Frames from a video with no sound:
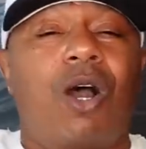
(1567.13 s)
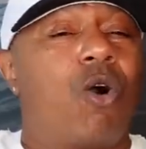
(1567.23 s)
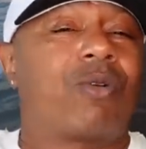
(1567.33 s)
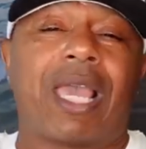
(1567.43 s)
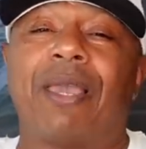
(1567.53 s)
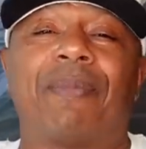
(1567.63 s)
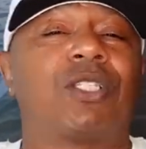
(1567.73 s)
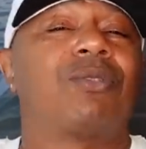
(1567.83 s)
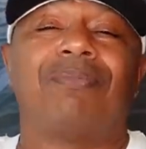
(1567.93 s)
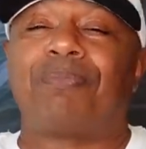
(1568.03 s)
Okay,
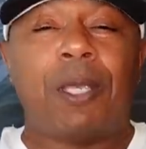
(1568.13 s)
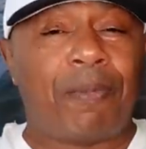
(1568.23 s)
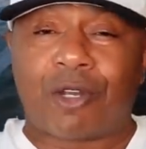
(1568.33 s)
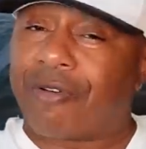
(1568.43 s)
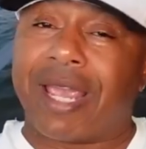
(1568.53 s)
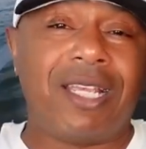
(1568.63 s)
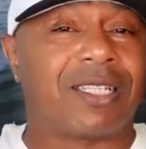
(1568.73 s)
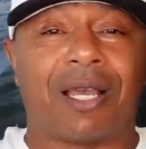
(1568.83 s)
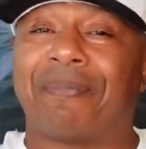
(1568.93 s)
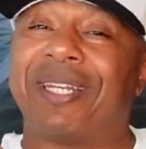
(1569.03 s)
but people
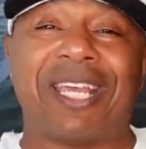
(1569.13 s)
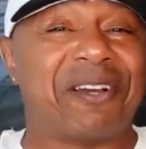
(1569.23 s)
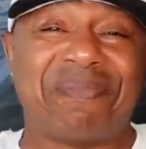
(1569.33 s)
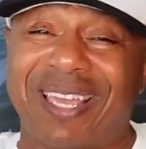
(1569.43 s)
crazy up in there,